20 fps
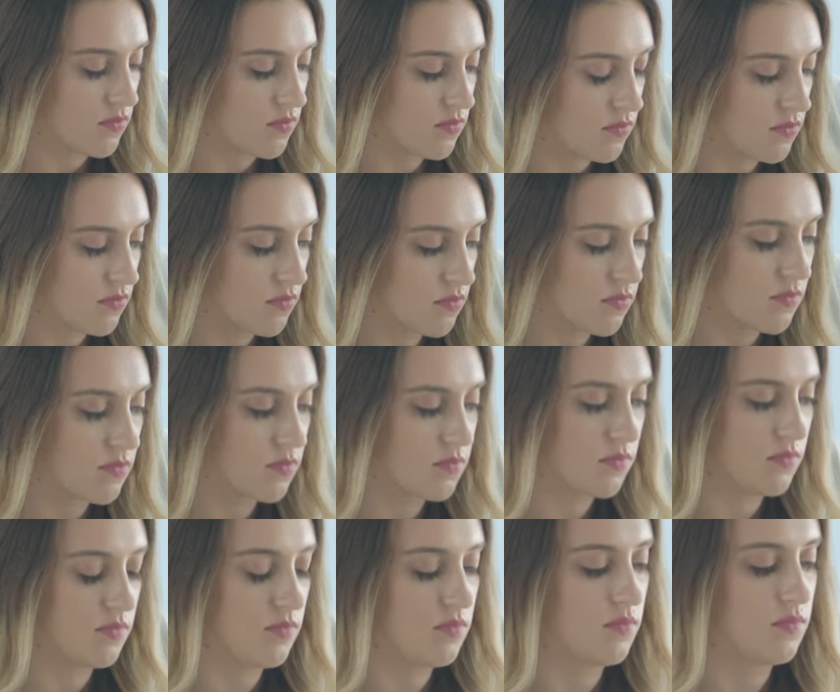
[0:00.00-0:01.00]

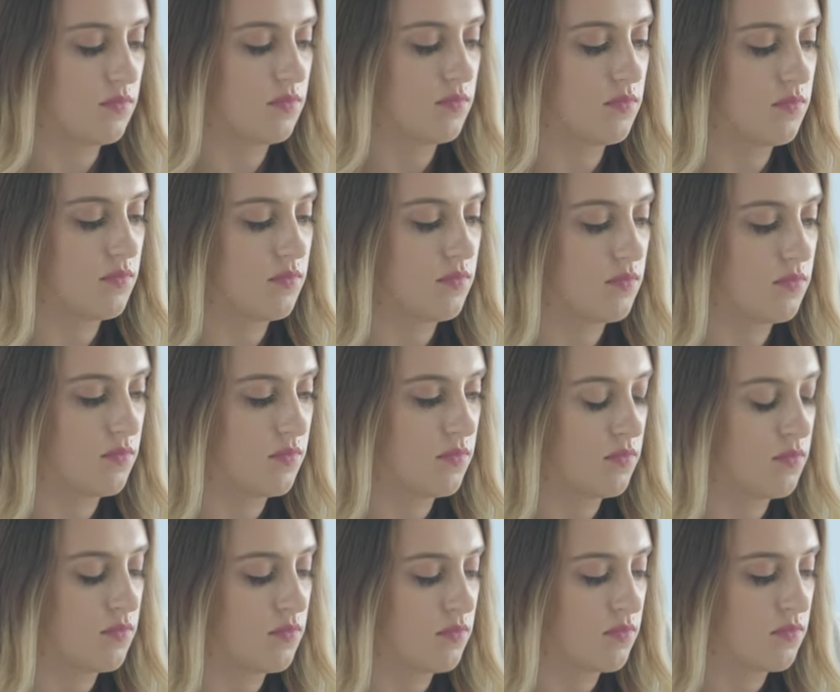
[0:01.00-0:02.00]

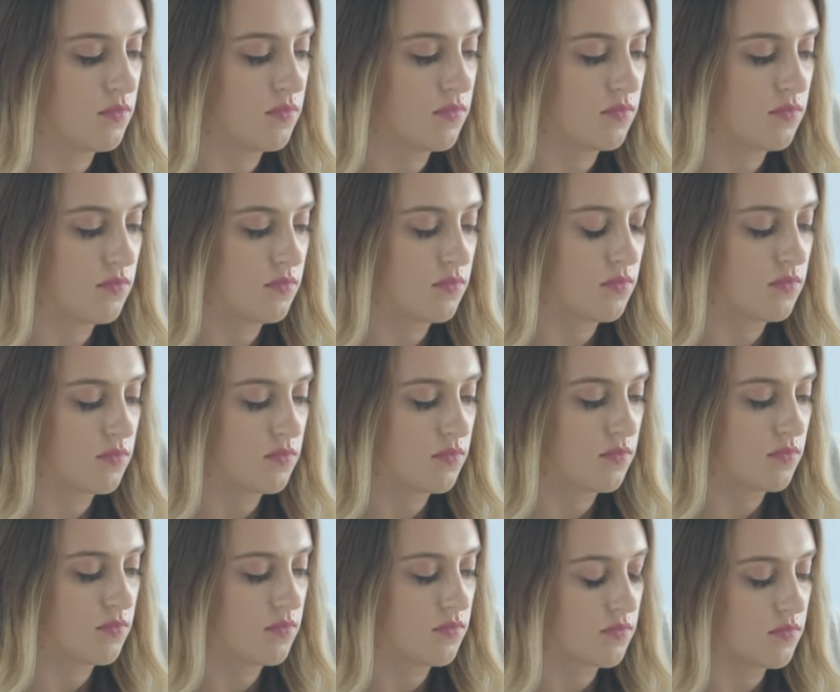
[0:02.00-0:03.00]

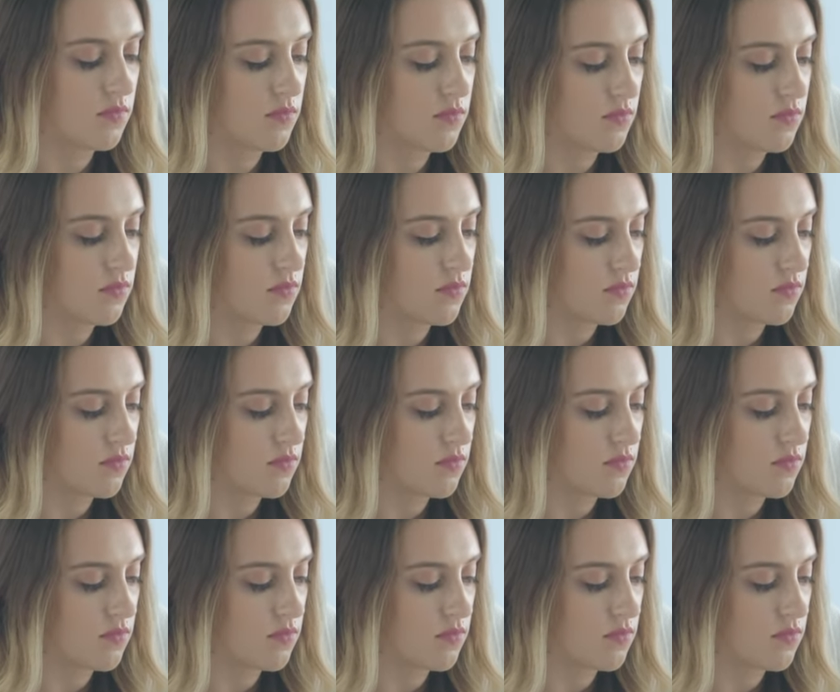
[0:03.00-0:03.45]
No one is speaking in this clip.